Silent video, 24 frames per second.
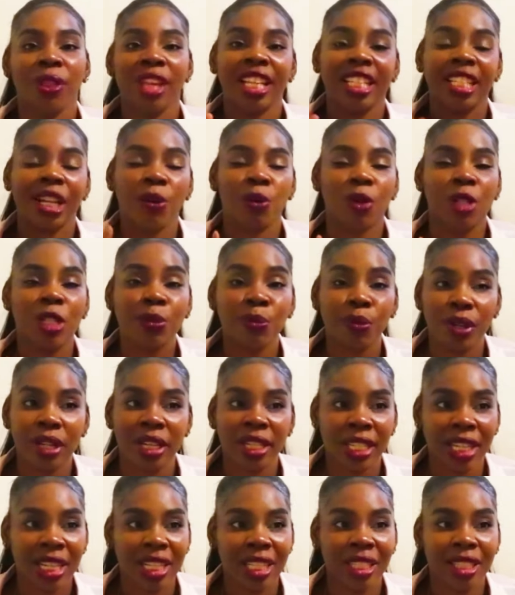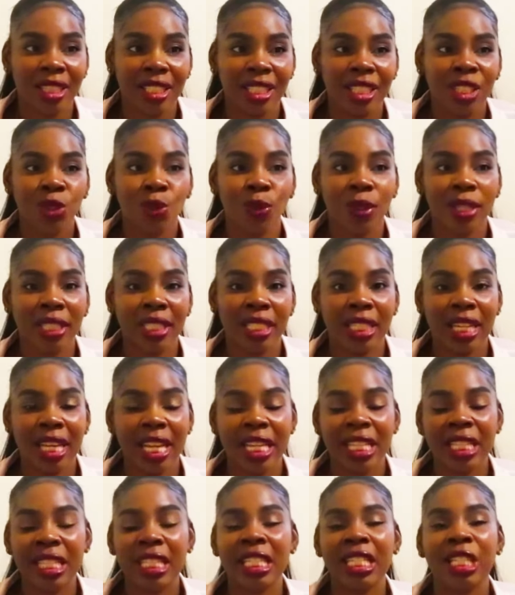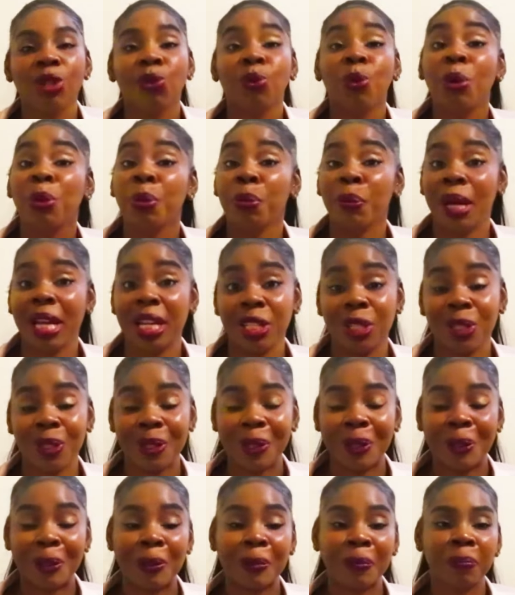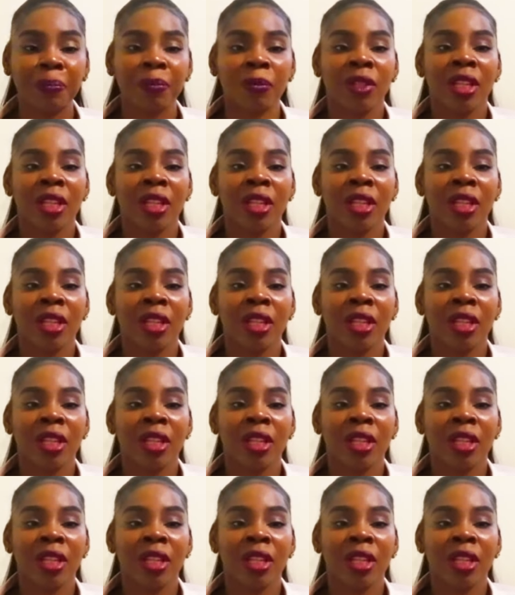that I was pregnant in 2019 with my son,